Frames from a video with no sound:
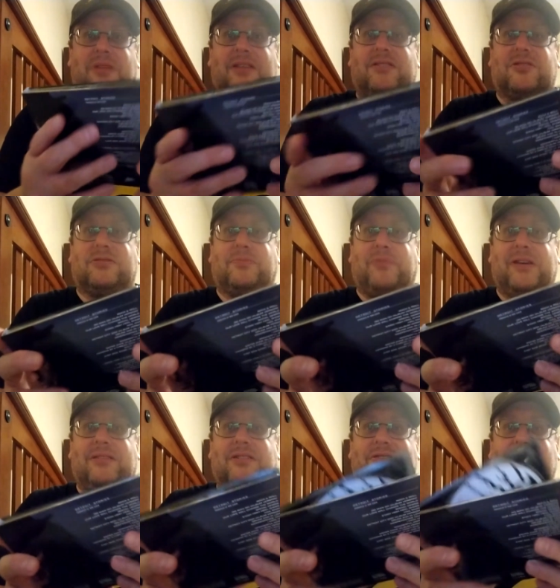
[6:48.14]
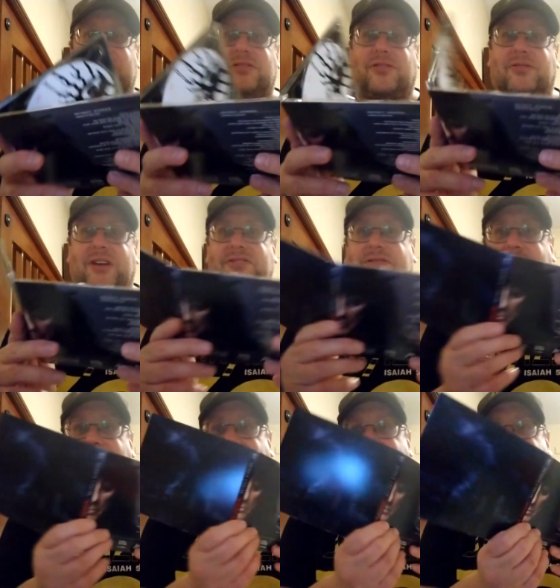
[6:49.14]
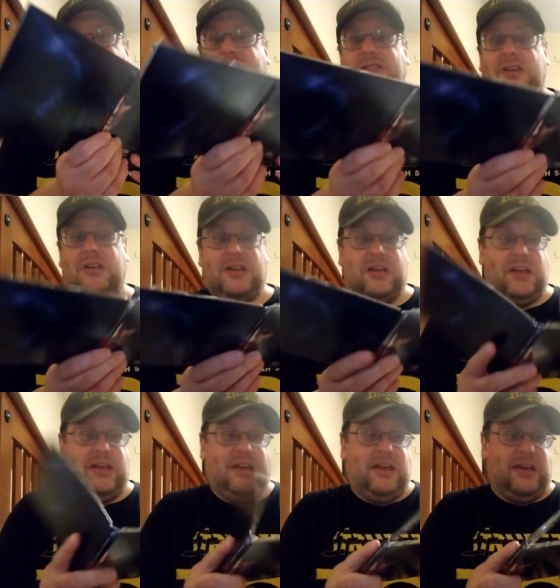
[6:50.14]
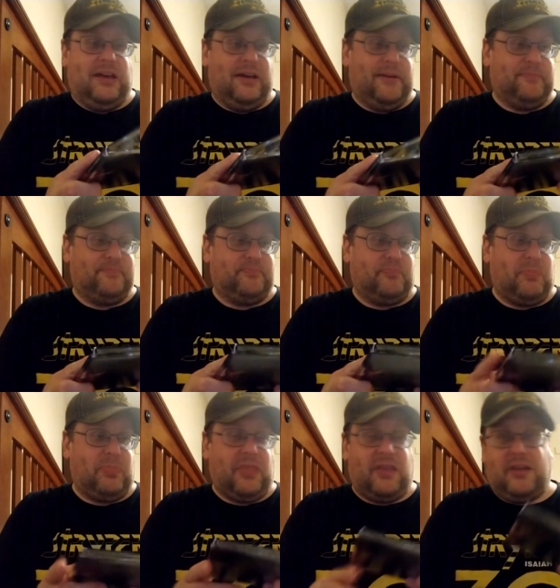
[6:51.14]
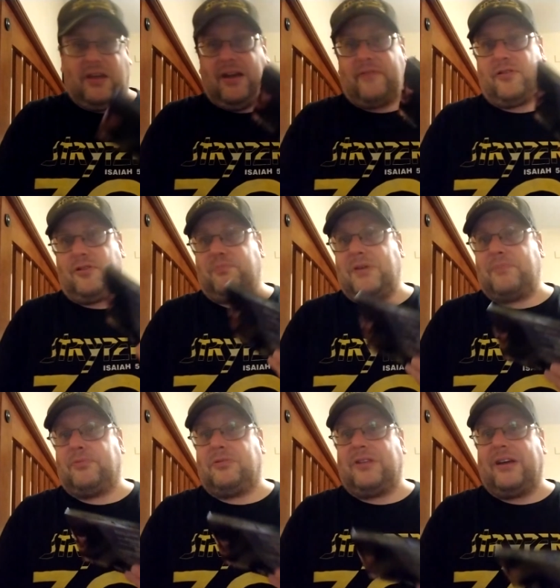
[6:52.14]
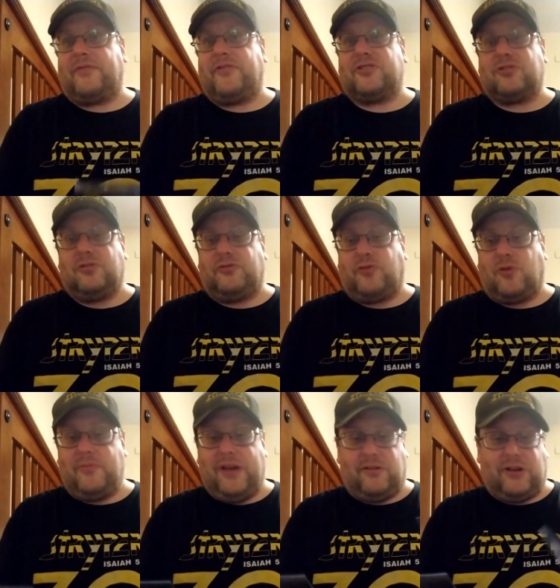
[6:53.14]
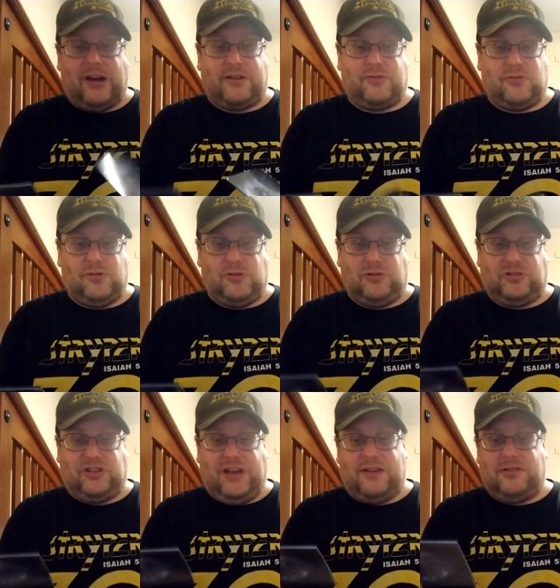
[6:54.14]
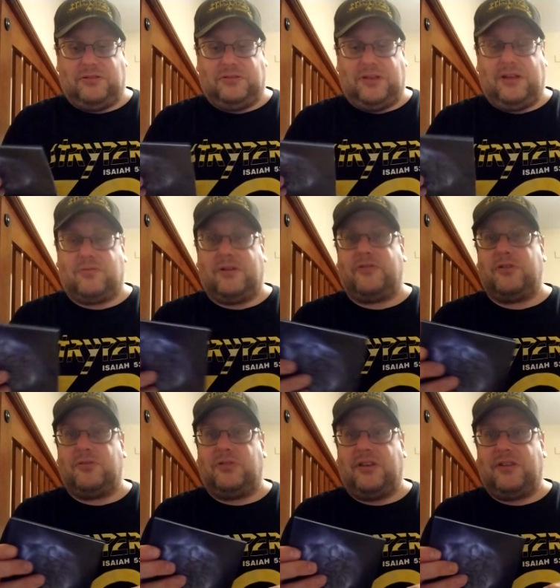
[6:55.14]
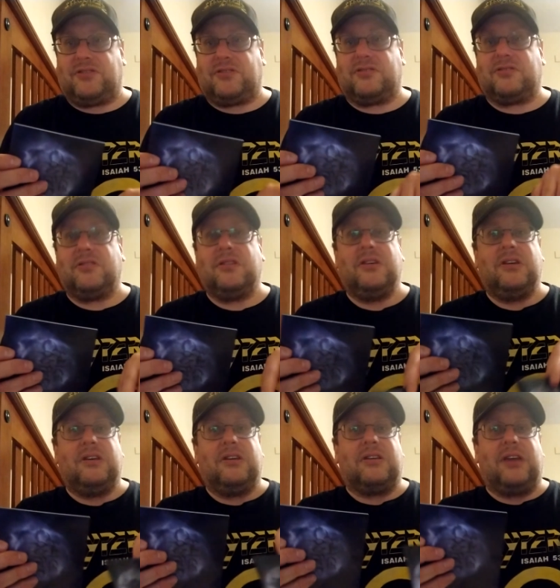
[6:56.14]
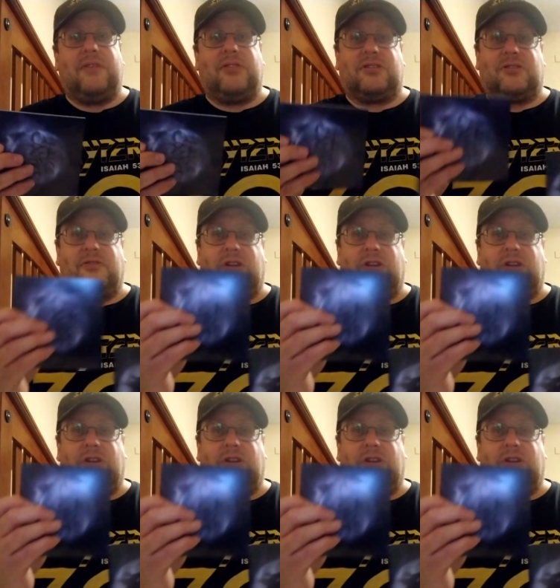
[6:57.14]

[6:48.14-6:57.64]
anticipate listening to the rest of this um, I've heard people like Physical Format Rock and Roll channel. He reviewed this, gave this a